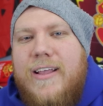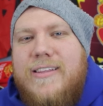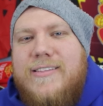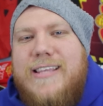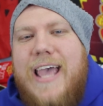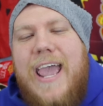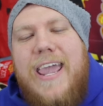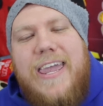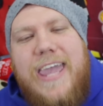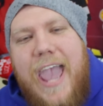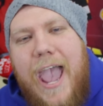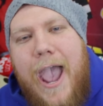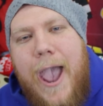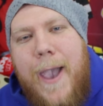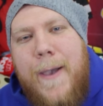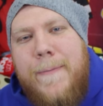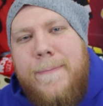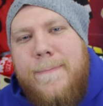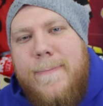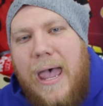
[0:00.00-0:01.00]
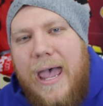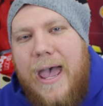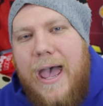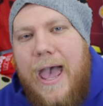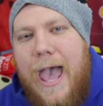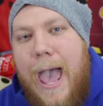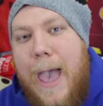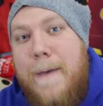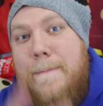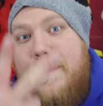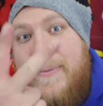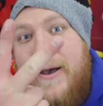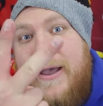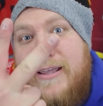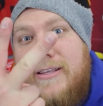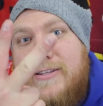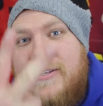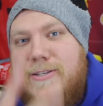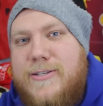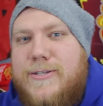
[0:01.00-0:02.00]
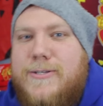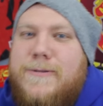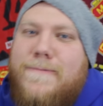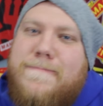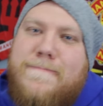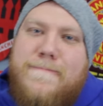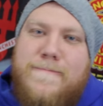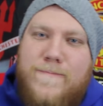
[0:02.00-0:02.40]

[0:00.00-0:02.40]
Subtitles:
Take care and peace.